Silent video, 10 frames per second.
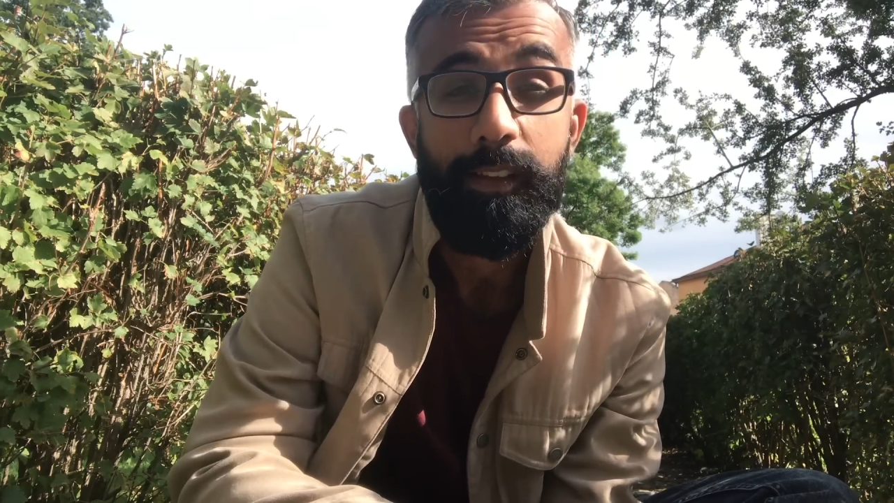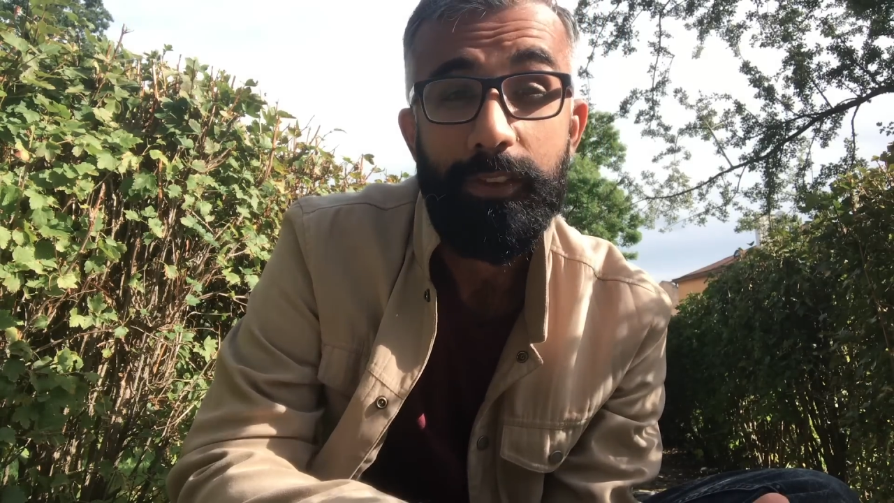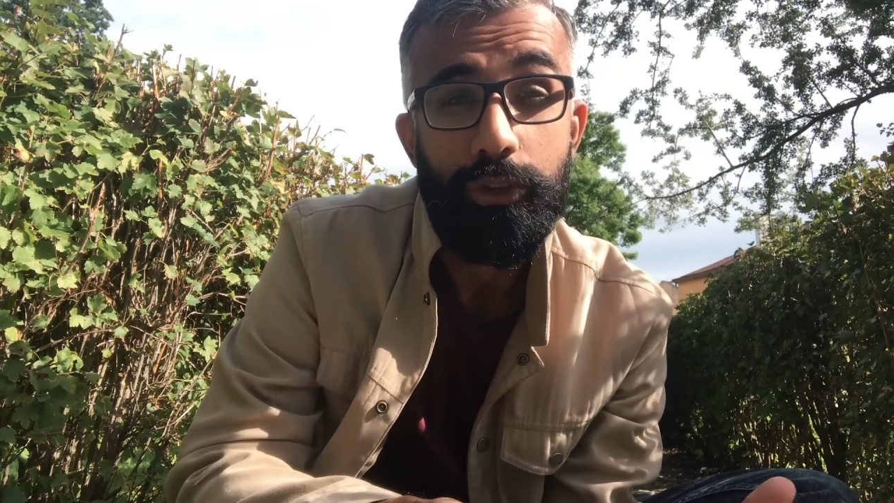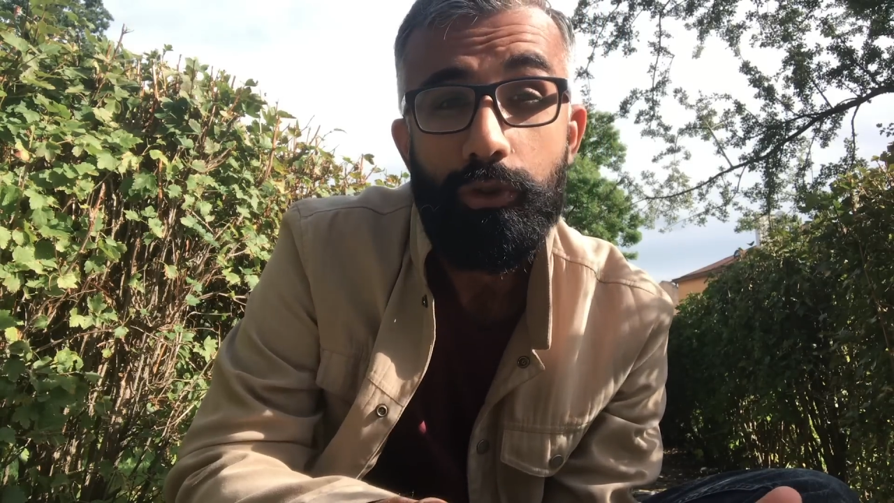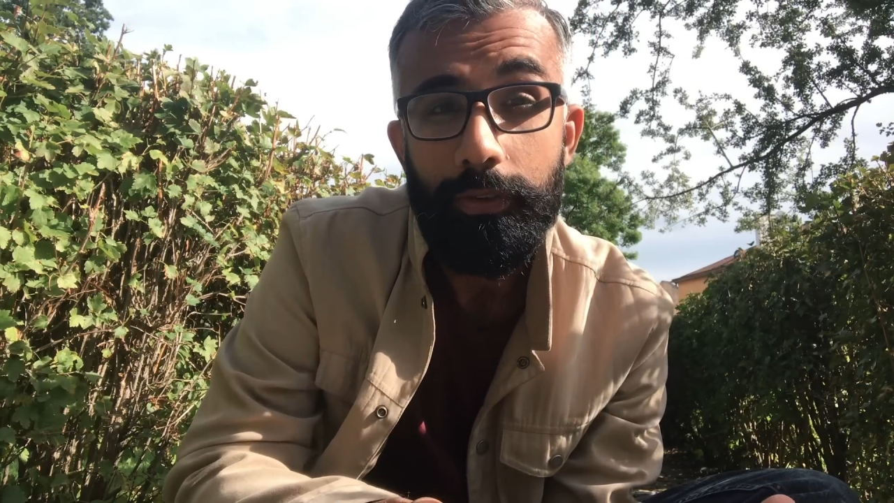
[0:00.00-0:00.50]

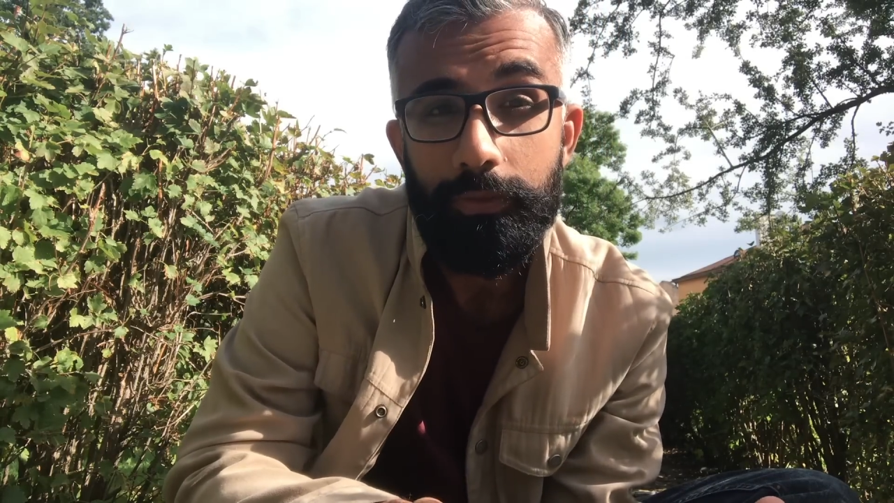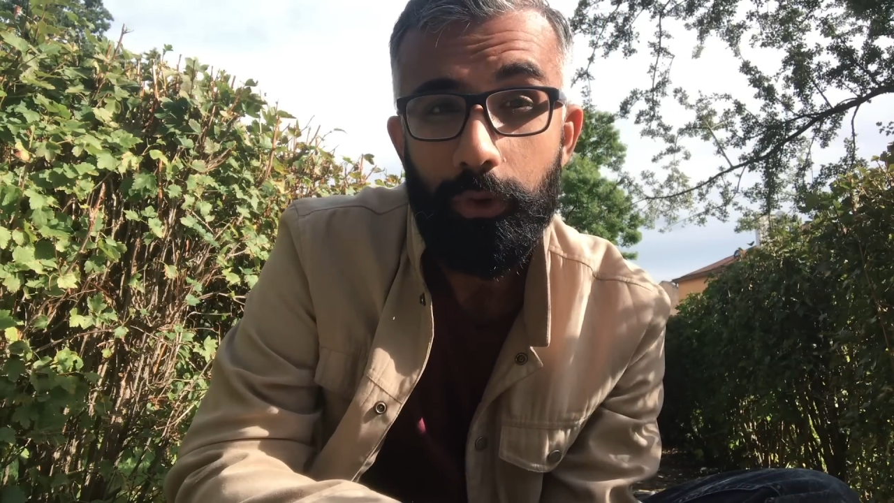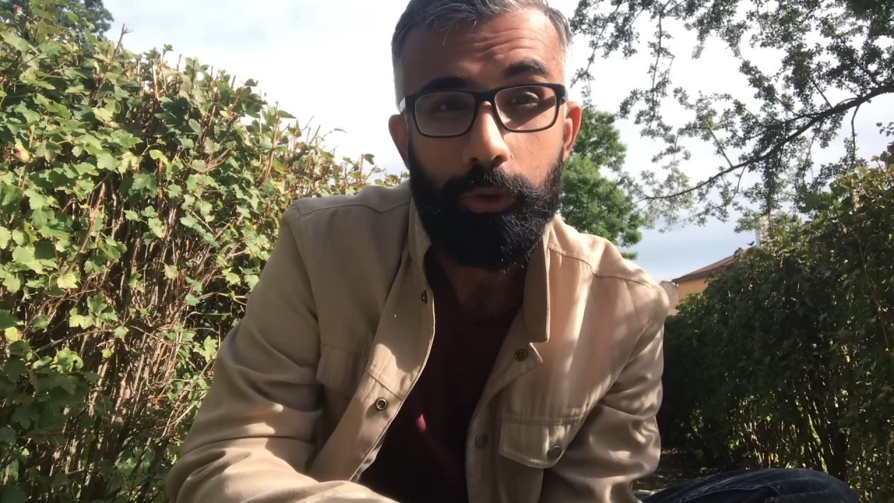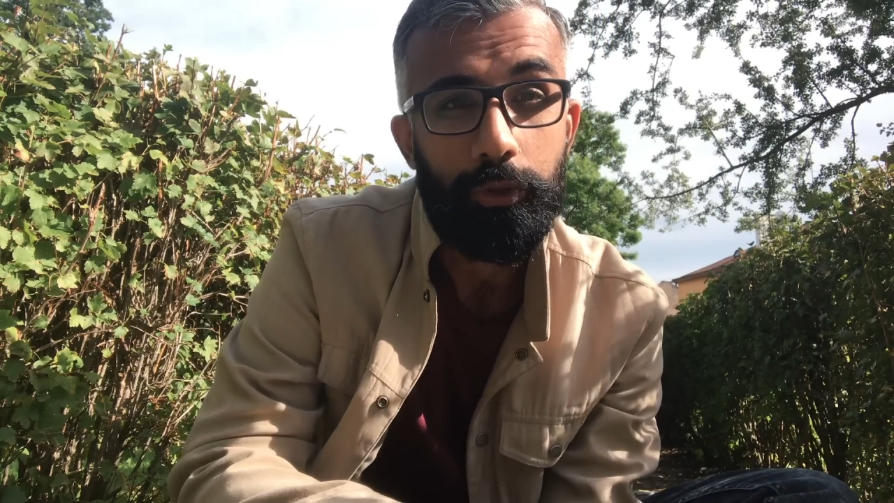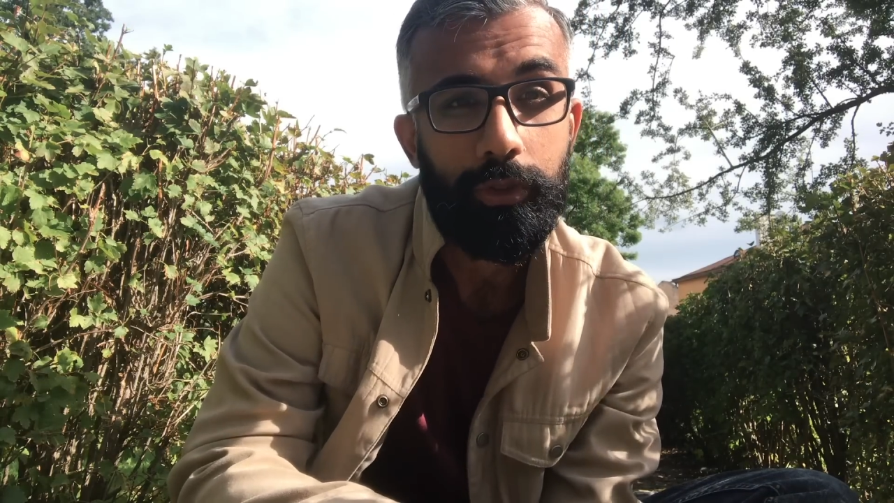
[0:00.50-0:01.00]

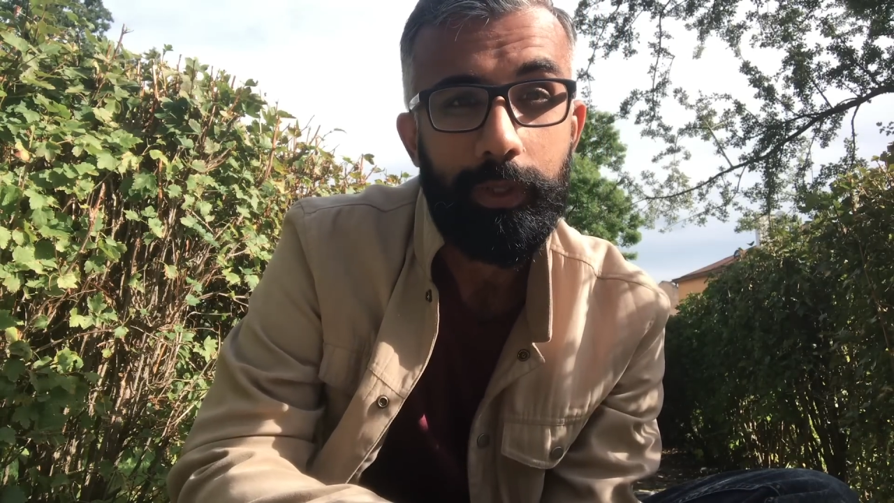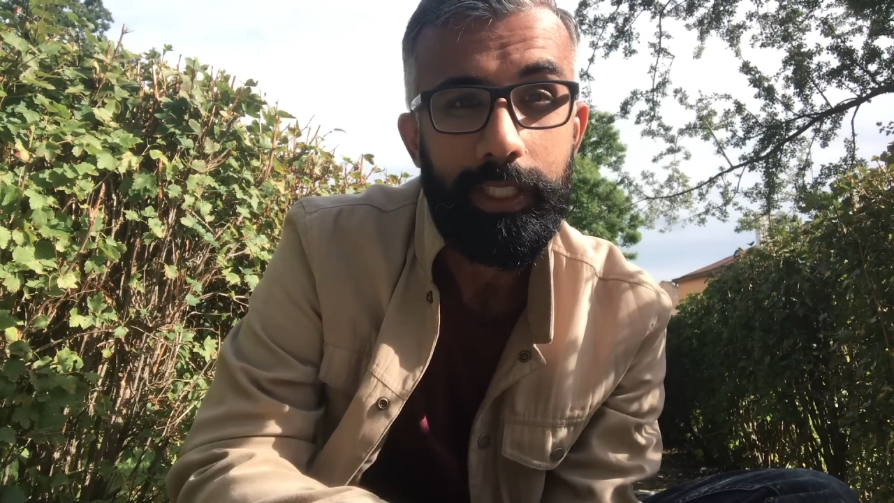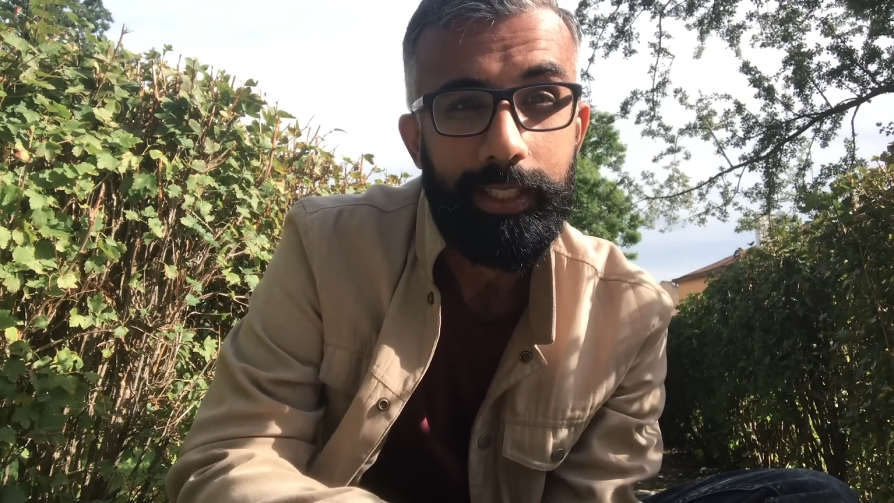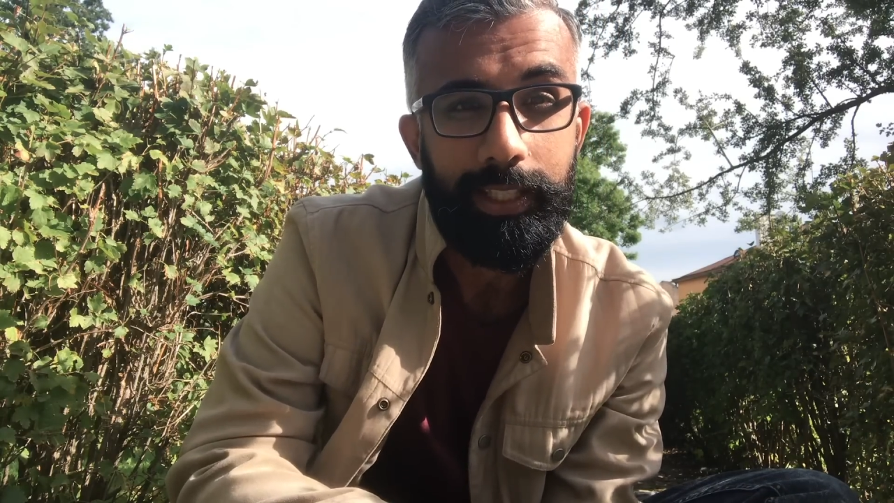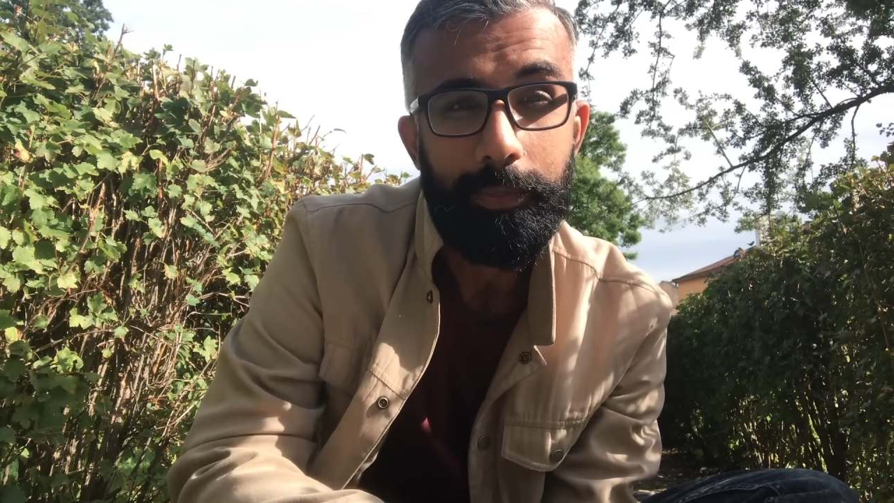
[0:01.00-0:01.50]
UFOs or anything.